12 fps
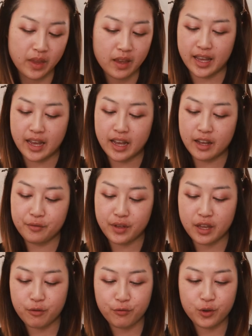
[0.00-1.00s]
I have
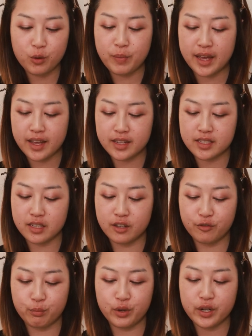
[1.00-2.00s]
a few packs
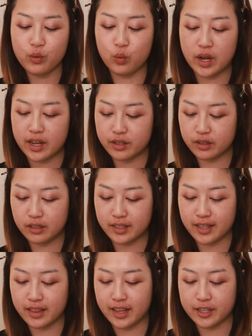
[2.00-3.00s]
of pretty wild
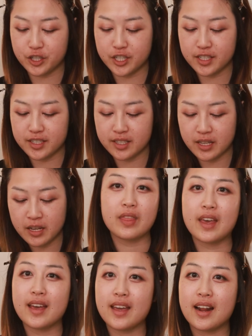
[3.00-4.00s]
looking lashes
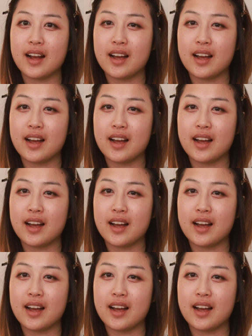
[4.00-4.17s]
that